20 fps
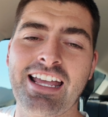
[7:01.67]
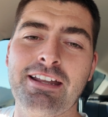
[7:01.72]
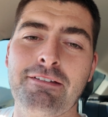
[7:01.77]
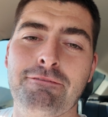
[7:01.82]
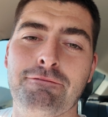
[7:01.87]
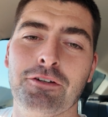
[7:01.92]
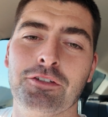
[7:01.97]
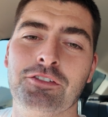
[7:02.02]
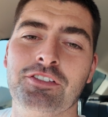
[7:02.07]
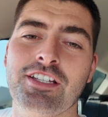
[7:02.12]
any
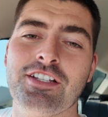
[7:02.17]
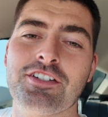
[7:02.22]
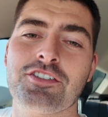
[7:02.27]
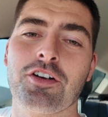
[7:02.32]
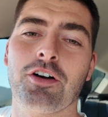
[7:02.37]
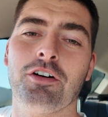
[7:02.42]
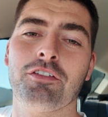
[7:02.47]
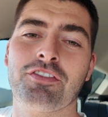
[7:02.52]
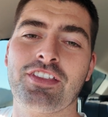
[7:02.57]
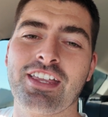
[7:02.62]

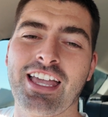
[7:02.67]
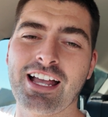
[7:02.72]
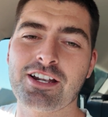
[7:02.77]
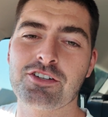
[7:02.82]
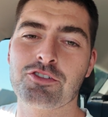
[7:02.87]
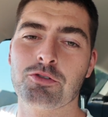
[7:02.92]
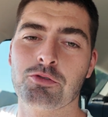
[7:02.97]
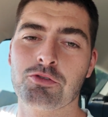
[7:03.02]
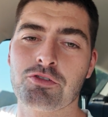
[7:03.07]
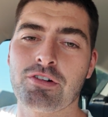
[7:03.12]
footage of the
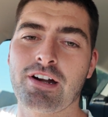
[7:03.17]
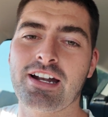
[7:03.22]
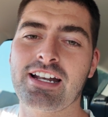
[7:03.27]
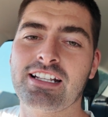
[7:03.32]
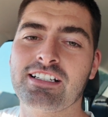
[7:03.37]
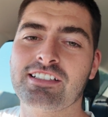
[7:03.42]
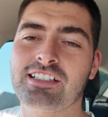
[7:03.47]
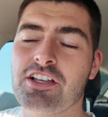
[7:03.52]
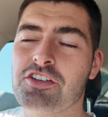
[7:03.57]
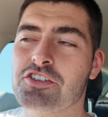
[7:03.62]
actual
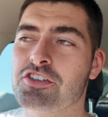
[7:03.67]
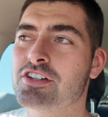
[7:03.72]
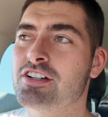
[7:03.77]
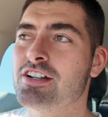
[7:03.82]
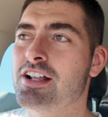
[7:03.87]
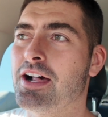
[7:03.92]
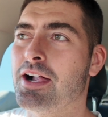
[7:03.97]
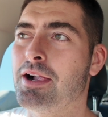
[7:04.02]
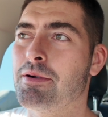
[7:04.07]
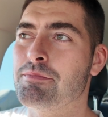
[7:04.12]
training
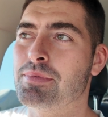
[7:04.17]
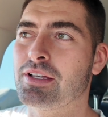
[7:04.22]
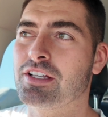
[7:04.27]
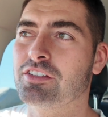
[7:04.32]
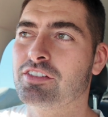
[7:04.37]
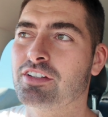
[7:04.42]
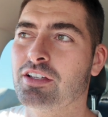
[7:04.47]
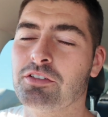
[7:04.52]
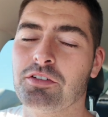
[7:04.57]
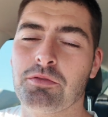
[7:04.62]
session
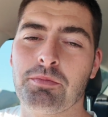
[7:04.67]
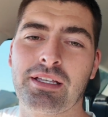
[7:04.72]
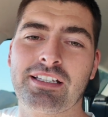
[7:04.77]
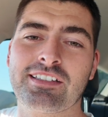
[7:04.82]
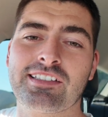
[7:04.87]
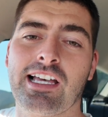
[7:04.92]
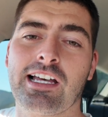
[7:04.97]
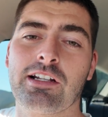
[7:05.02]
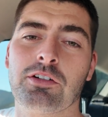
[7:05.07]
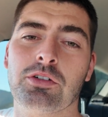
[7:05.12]
because there was a
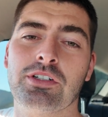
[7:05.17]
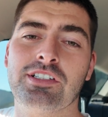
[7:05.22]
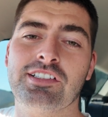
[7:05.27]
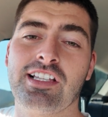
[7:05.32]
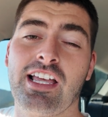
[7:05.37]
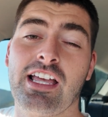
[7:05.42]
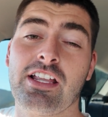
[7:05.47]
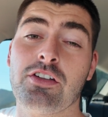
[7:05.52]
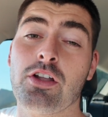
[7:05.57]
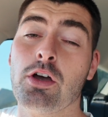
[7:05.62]
big tannoy
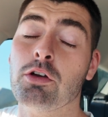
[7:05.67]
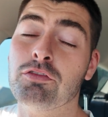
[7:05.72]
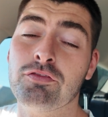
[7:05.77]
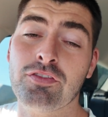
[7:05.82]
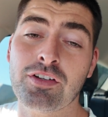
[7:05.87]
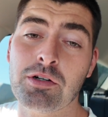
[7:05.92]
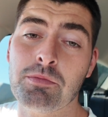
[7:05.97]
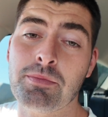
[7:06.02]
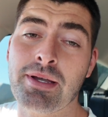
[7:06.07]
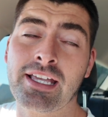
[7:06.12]
saying no
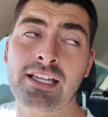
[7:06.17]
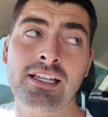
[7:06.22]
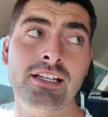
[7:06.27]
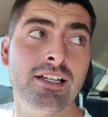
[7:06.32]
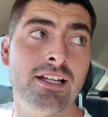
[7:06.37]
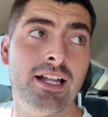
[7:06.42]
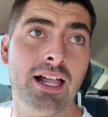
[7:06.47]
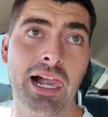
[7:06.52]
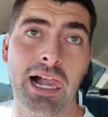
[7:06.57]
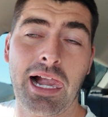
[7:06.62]
filming,
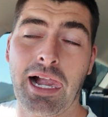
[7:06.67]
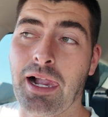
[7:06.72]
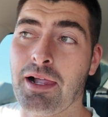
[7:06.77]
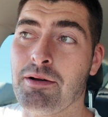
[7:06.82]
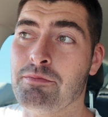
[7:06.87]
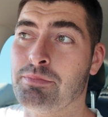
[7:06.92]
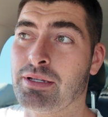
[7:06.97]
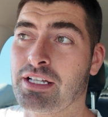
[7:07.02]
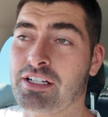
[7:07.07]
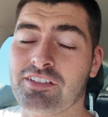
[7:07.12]

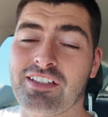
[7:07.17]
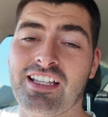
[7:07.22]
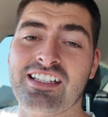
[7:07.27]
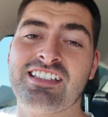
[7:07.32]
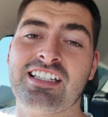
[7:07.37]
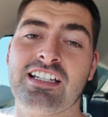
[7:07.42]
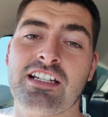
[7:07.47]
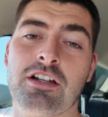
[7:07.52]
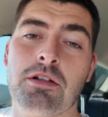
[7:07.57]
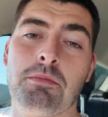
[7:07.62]
because
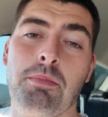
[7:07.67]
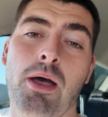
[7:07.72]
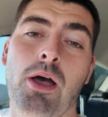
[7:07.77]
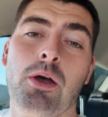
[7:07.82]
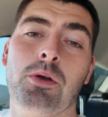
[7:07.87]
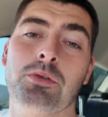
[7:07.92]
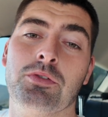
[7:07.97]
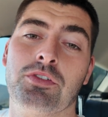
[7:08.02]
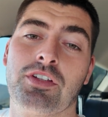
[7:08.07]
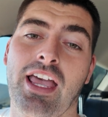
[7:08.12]
it did an
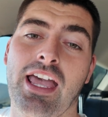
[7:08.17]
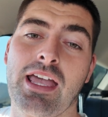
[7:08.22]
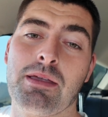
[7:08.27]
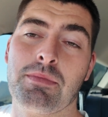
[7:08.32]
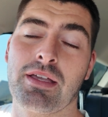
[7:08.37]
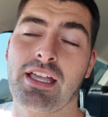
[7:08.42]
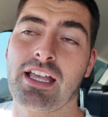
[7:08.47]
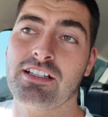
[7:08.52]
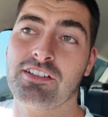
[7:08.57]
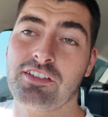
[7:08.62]
opposed
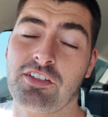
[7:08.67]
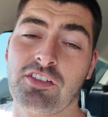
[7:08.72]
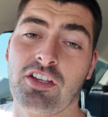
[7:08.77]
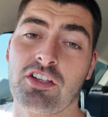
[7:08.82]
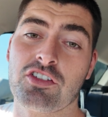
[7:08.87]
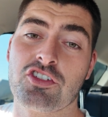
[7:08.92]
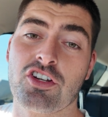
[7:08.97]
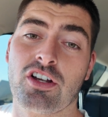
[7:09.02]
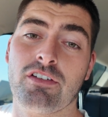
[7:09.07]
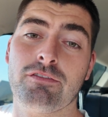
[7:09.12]
game against the
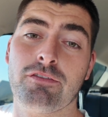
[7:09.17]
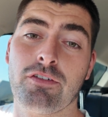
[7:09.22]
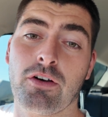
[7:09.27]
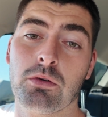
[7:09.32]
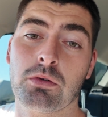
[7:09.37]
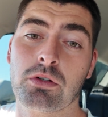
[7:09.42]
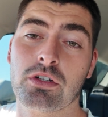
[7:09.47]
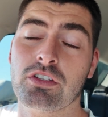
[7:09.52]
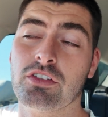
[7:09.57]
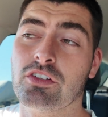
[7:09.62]
Sunshine
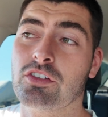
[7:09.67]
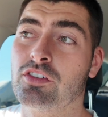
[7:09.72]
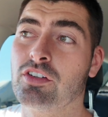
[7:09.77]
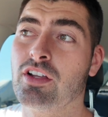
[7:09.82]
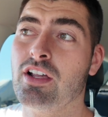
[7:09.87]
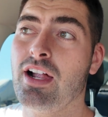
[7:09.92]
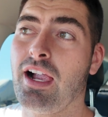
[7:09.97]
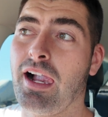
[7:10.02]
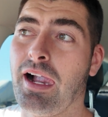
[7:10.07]
Falcons.